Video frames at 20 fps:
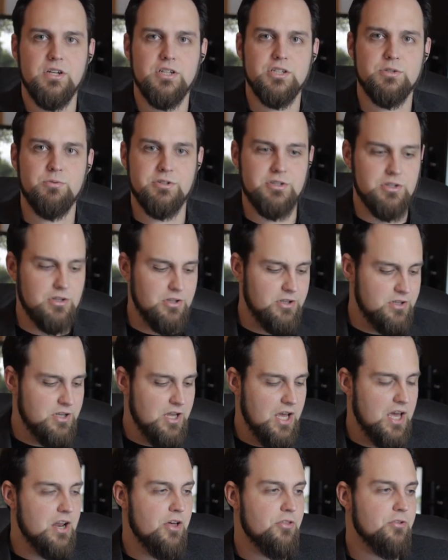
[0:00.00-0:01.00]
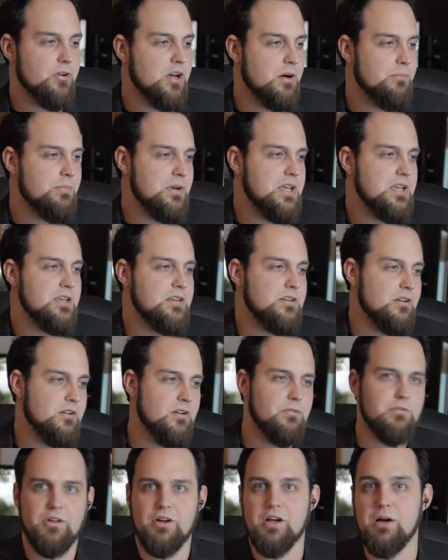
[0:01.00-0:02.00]
Switzerland and other company,
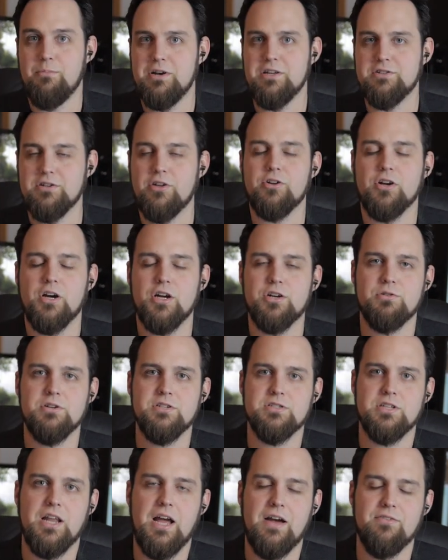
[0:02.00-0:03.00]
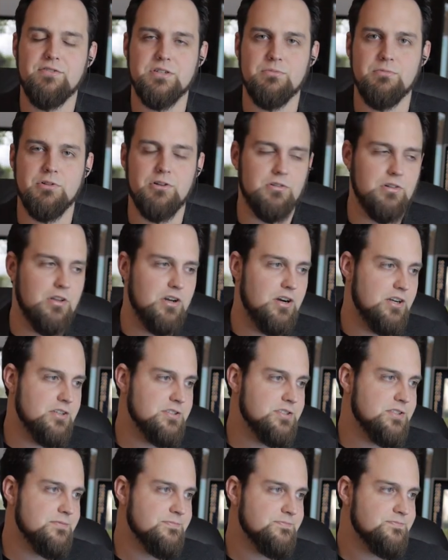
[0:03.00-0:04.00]
or companies, other countries that have similar
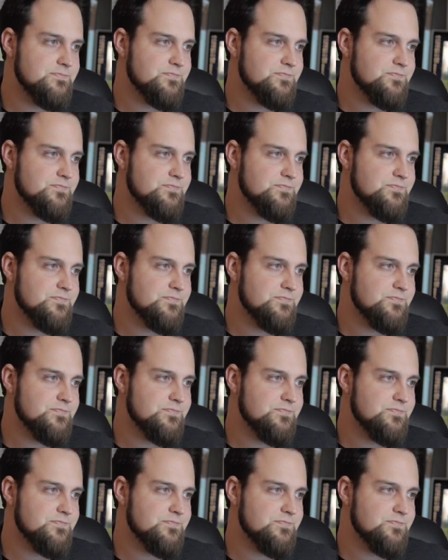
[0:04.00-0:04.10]
laws.